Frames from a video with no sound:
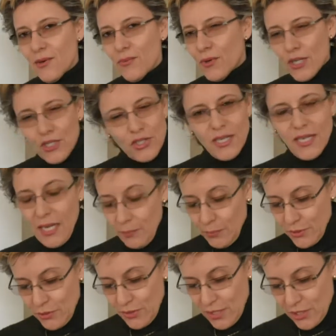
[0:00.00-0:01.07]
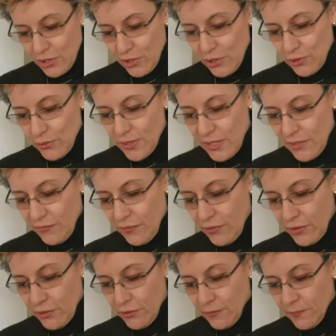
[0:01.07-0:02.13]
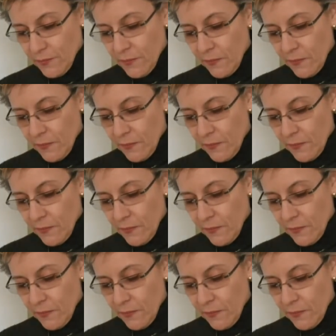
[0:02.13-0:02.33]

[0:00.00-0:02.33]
What did you get up to? There's a clue in there for you.